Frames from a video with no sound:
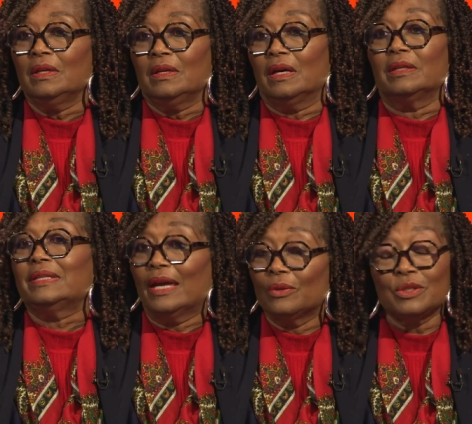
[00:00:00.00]
uh,
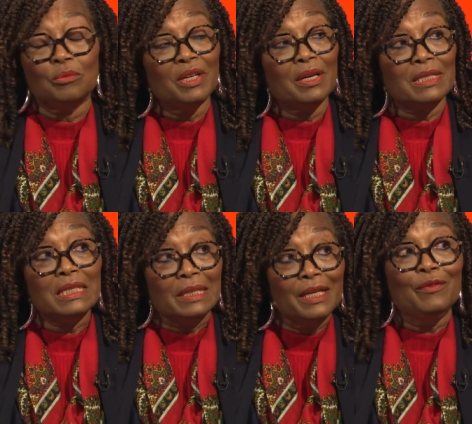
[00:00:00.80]
Townsend because he
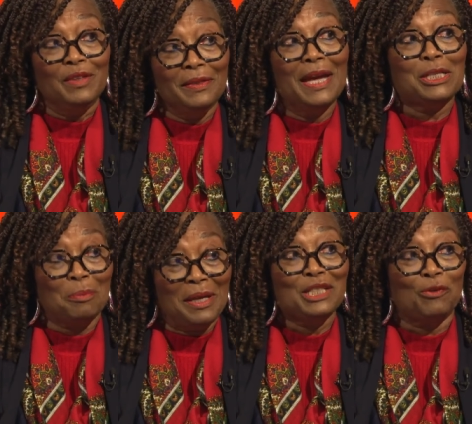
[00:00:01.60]
lived in that
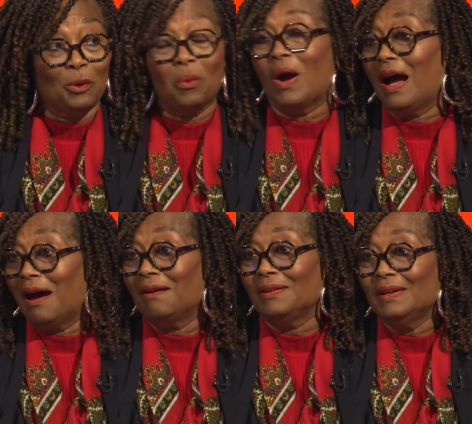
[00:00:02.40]
space for a
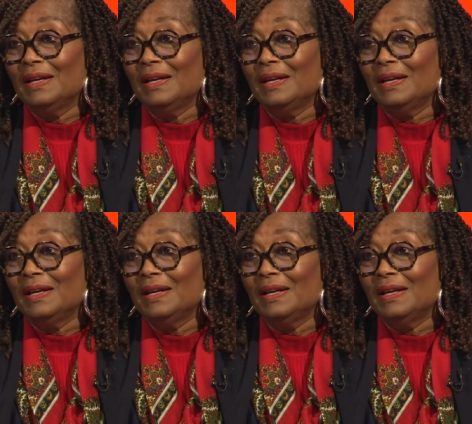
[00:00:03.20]
while,